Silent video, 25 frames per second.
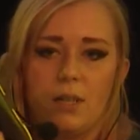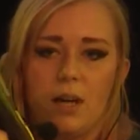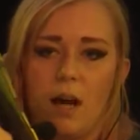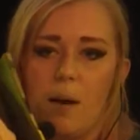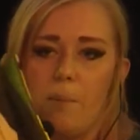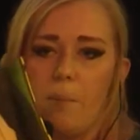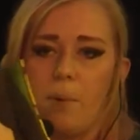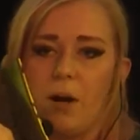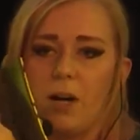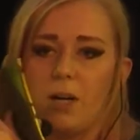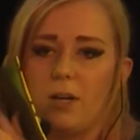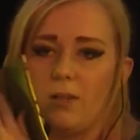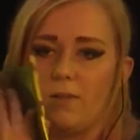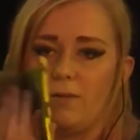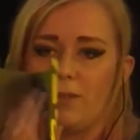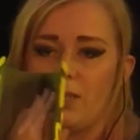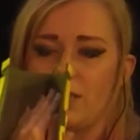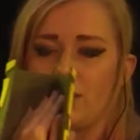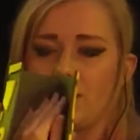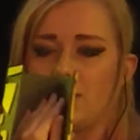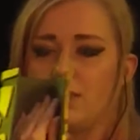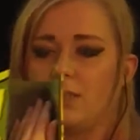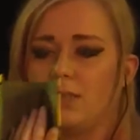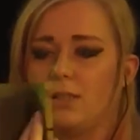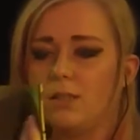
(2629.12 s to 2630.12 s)
a part of
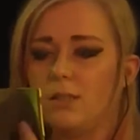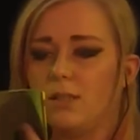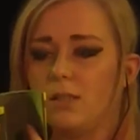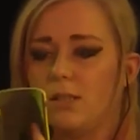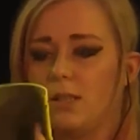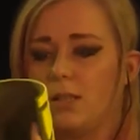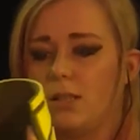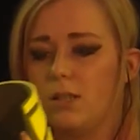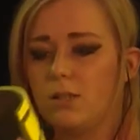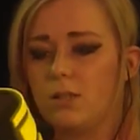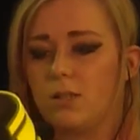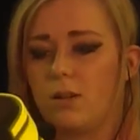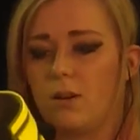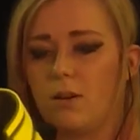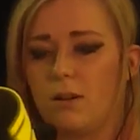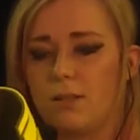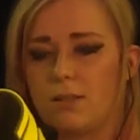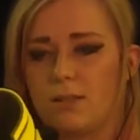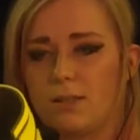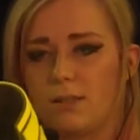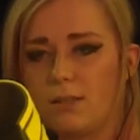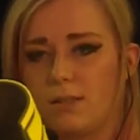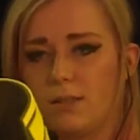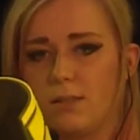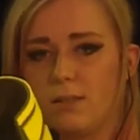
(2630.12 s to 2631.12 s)
it. So
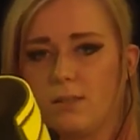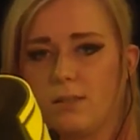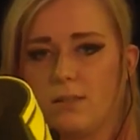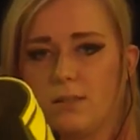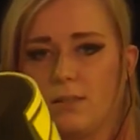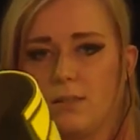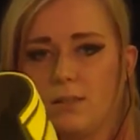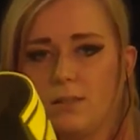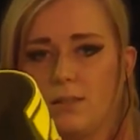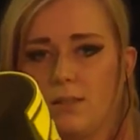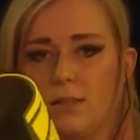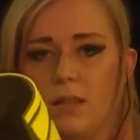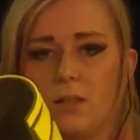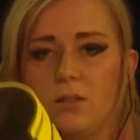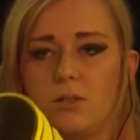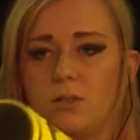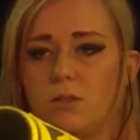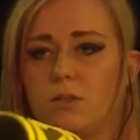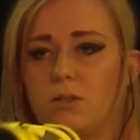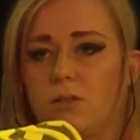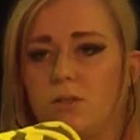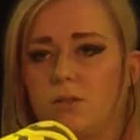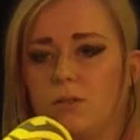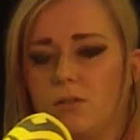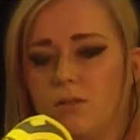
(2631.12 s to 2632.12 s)
it's
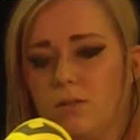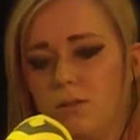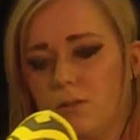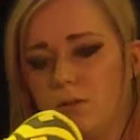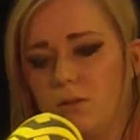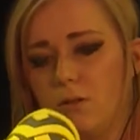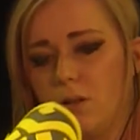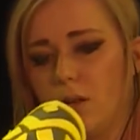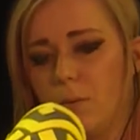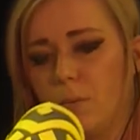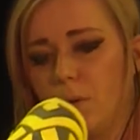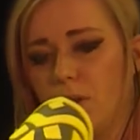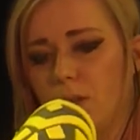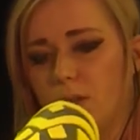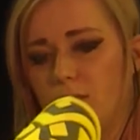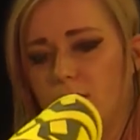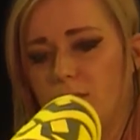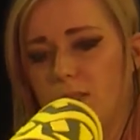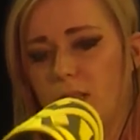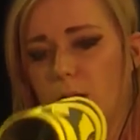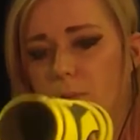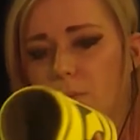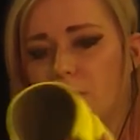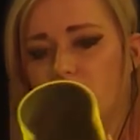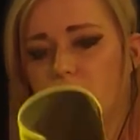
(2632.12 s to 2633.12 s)
durable and
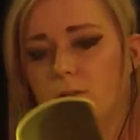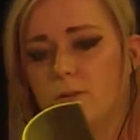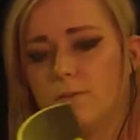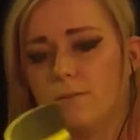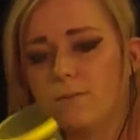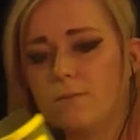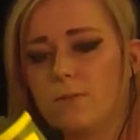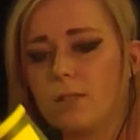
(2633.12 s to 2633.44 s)
stable.